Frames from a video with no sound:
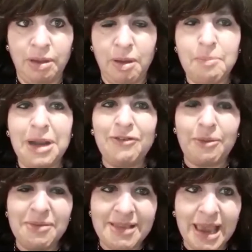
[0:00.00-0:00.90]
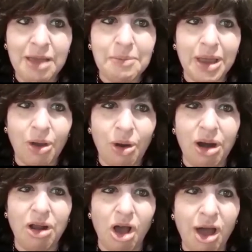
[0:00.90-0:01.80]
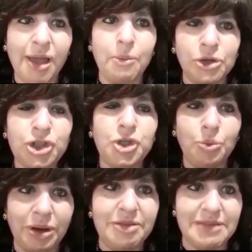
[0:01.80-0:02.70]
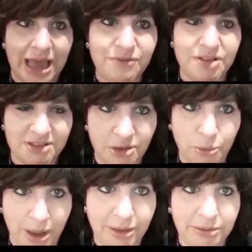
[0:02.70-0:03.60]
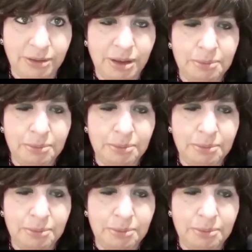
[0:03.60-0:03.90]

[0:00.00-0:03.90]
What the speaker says: But if I'm saying in my heart, I wish she wouldn't daven so well